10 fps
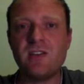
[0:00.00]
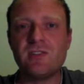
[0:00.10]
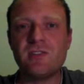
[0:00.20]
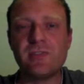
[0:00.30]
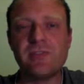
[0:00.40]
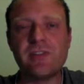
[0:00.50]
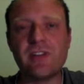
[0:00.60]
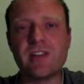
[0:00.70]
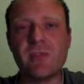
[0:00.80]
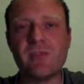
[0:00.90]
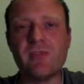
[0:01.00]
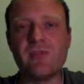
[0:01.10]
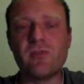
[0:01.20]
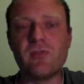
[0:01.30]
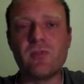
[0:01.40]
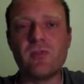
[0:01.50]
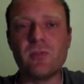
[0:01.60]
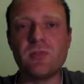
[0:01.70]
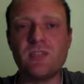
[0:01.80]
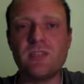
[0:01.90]
So we've got a couple of good
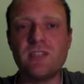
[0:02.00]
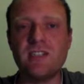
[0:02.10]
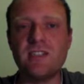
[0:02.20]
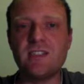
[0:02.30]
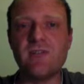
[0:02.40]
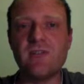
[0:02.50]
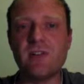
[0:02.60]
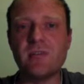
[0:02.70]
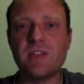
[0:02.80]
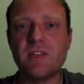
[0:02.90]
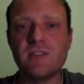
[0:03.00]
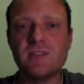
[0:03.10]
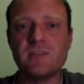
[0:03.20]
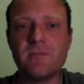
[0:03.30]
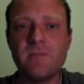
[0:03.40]
opportunities here for updating this.